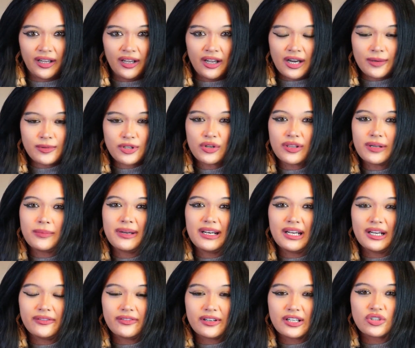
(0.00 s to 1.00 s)
I'm sure that many
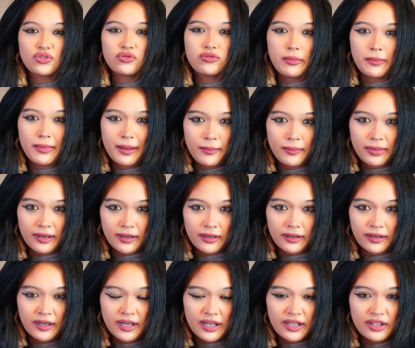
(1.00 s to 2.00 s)
of us remember
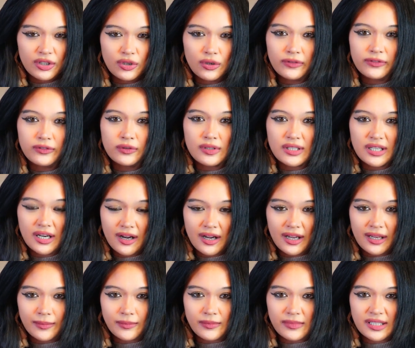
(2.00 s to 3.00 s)
the awful
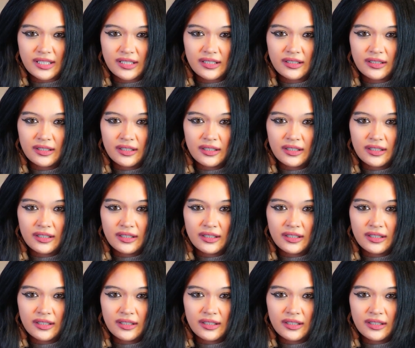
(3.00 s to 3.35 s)
times